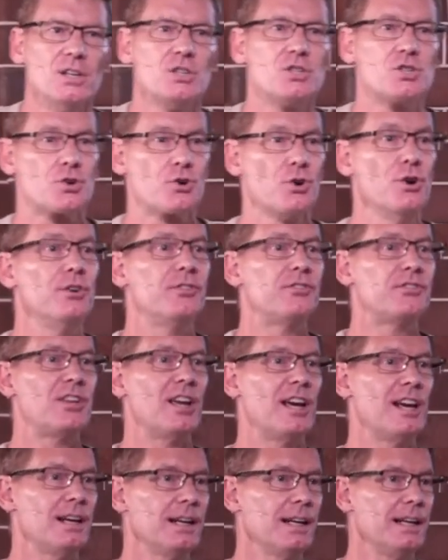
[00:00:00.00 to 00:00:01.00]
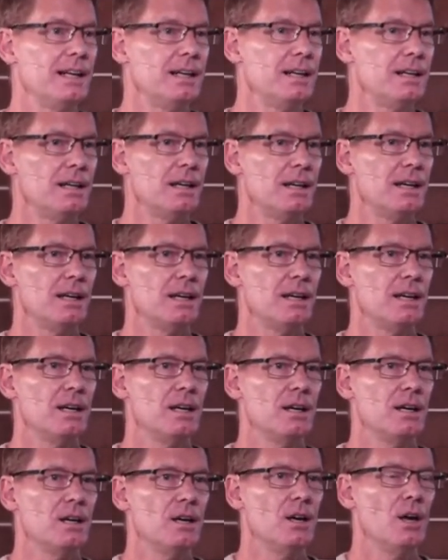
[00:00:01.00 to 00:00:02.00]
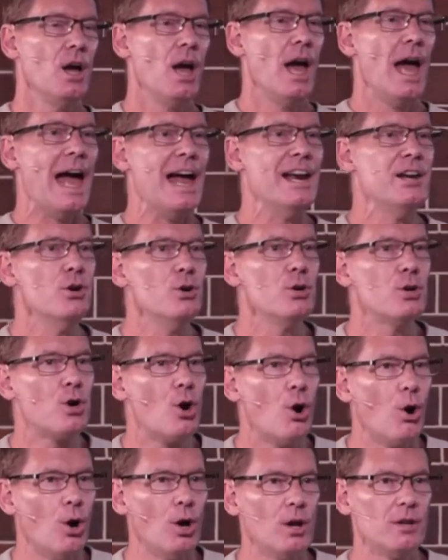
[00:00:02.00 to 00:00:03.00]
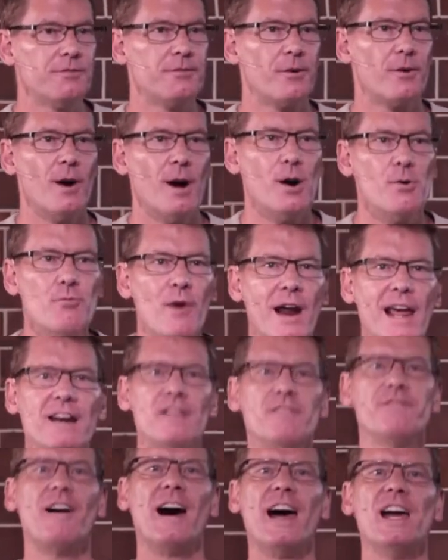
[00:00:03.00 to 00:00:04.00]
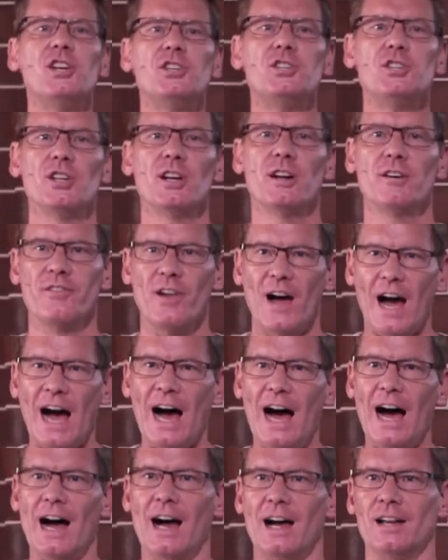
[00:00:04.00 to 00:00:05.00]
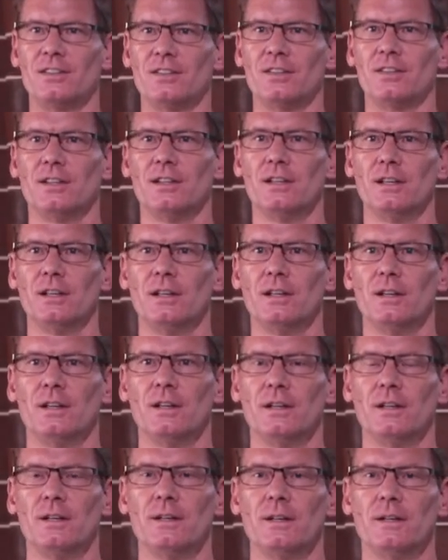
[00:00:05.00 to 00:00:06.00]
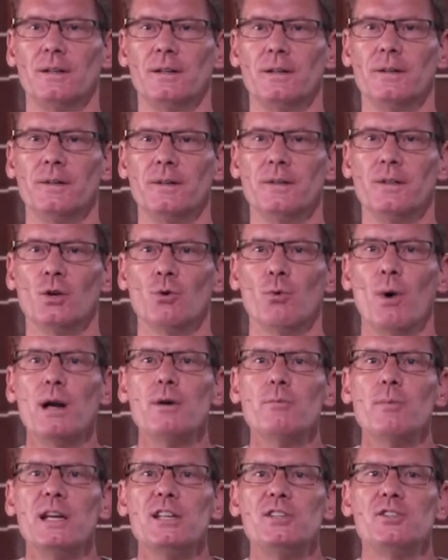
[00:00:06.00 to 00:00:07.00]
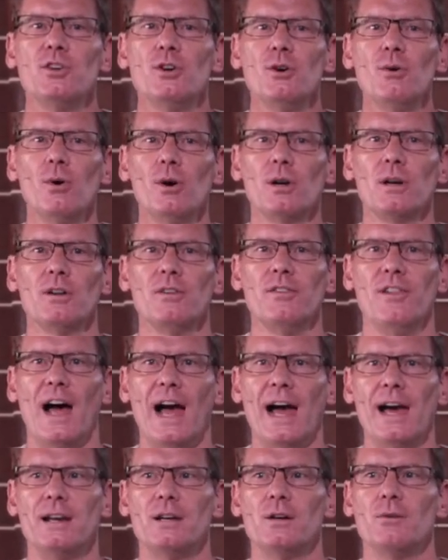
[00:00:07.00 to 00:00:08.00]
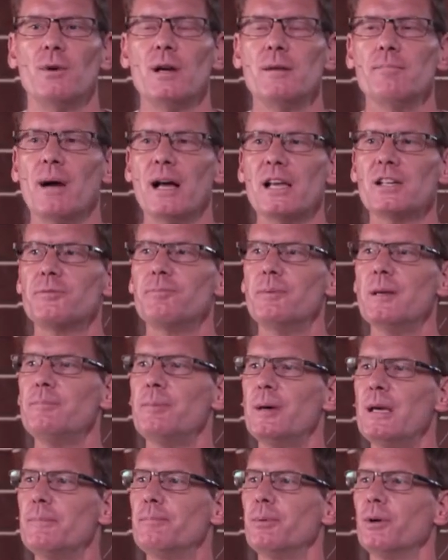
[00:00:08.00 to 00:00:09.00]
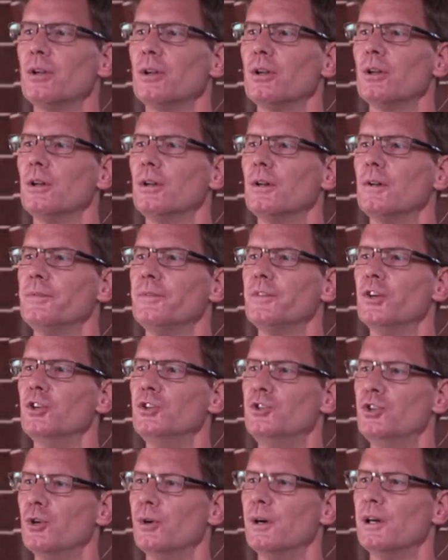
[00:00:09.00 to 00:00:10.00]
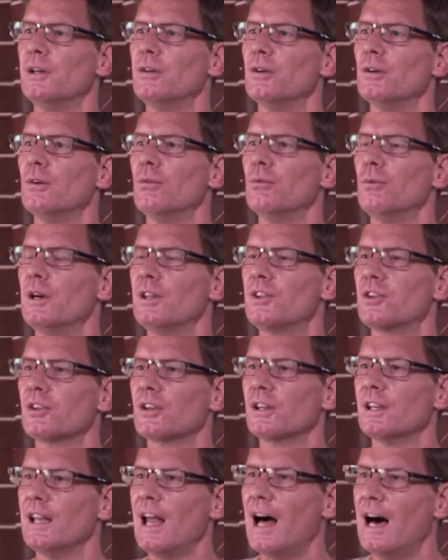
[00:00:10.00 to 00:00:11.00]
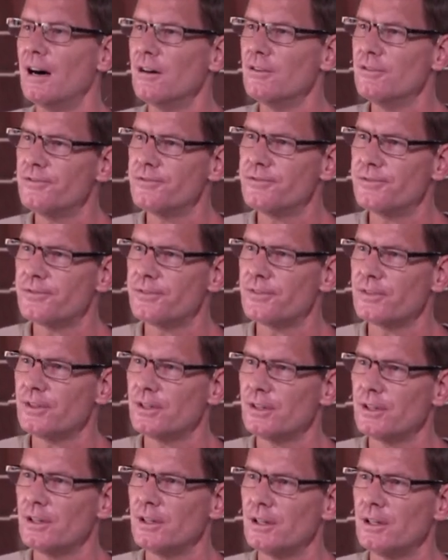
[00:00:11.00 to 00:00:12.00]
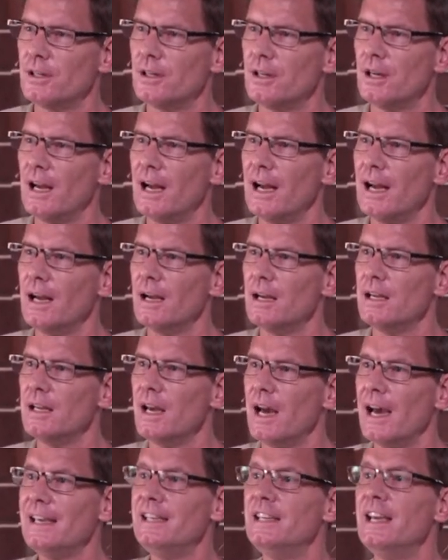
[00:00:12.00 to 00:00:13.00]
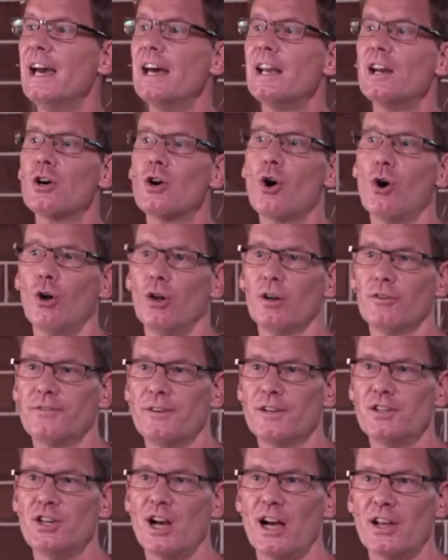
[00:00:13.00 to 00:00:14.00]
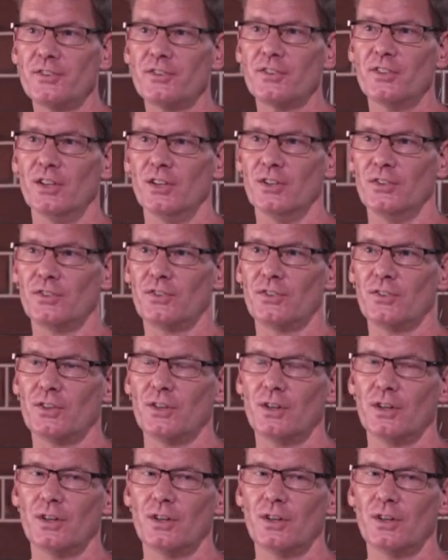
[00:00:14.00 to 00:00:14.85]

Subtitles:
truth-telling and who call for a renovation of the heart. When we do all of that, we must be people who do it with love and yet a call for justice,